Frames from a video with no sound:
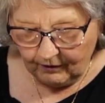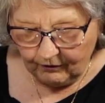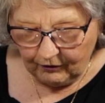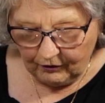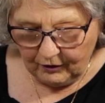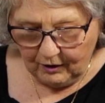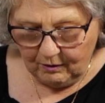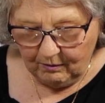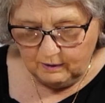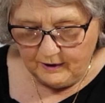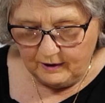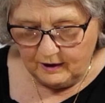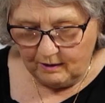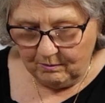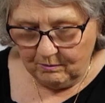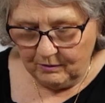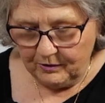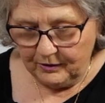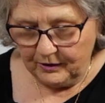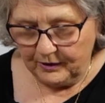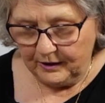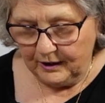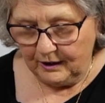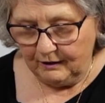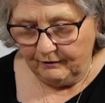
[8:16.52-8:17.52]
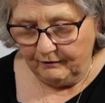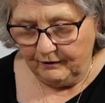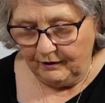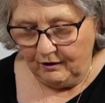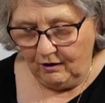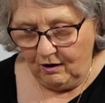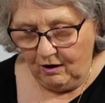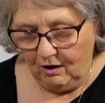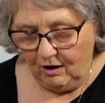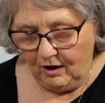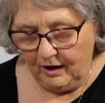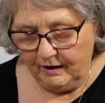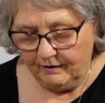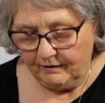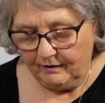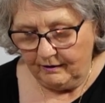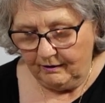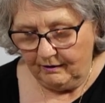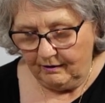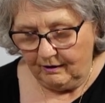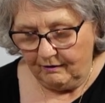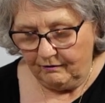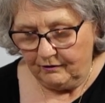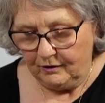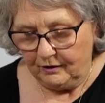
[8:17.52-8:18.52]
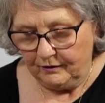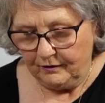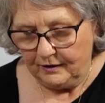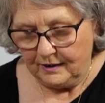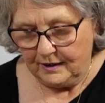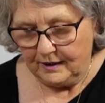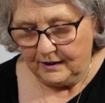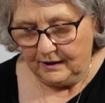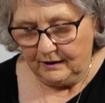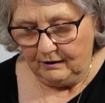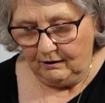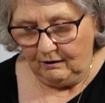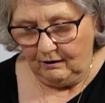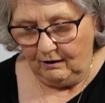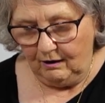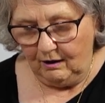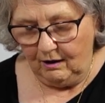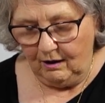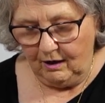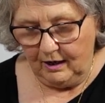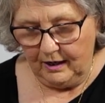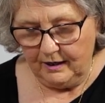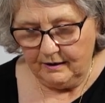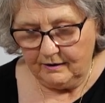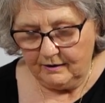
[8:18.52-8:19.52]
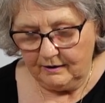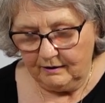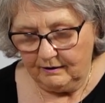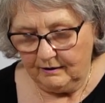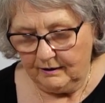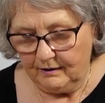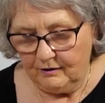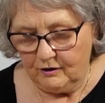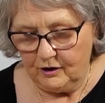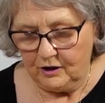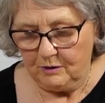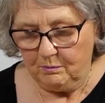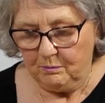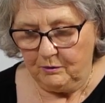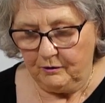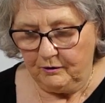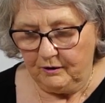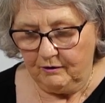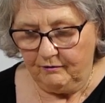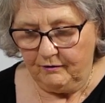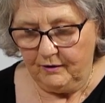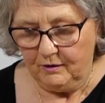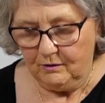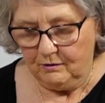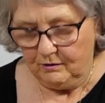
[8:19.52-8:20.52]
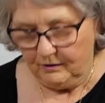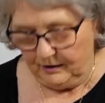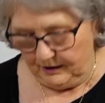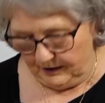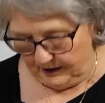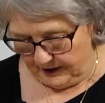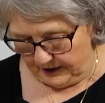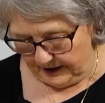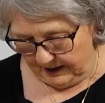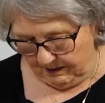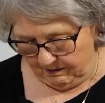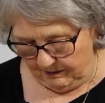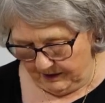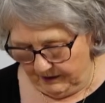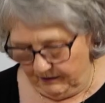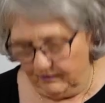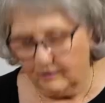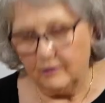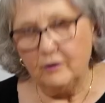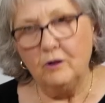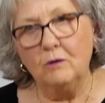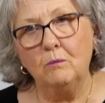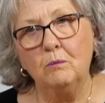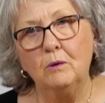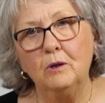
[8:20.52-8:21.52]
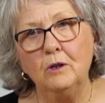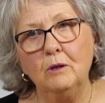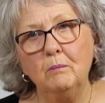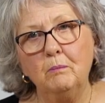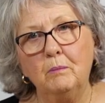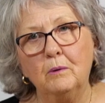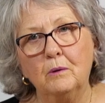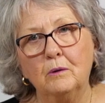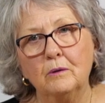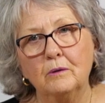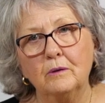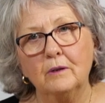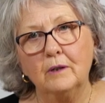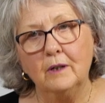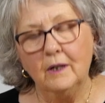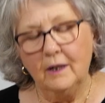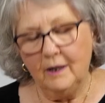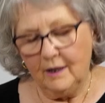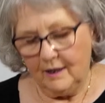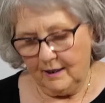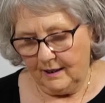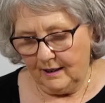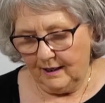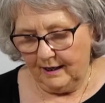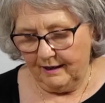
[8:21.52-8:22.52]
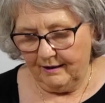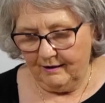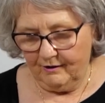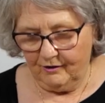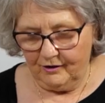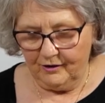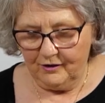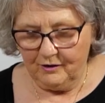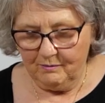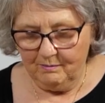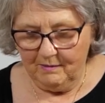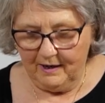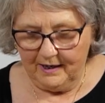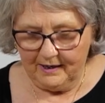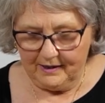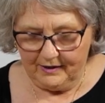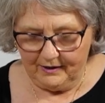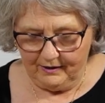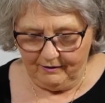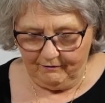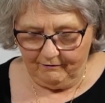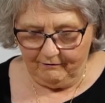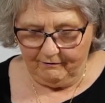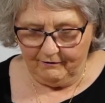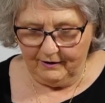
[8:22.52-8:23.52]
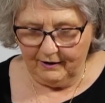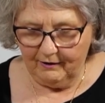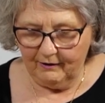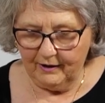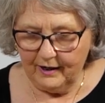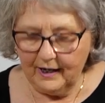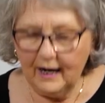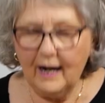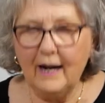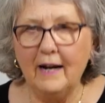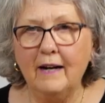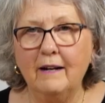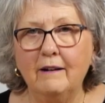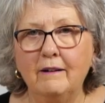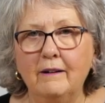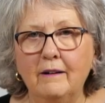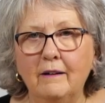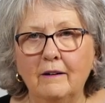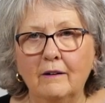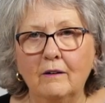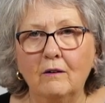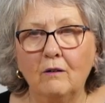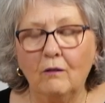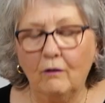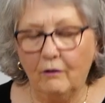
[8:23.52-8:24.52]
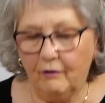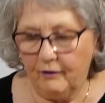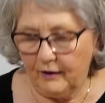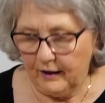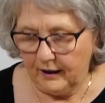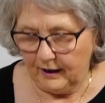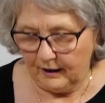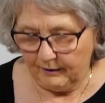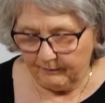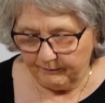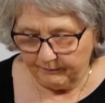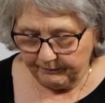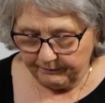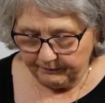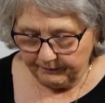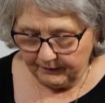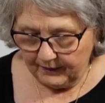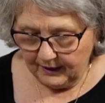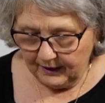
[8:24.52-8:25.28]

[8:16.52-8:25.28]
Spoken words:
So when I'm working overnight, I've got this little light and just put the Velcro somewhere on your workboard, and it just makes it a very handy little thing.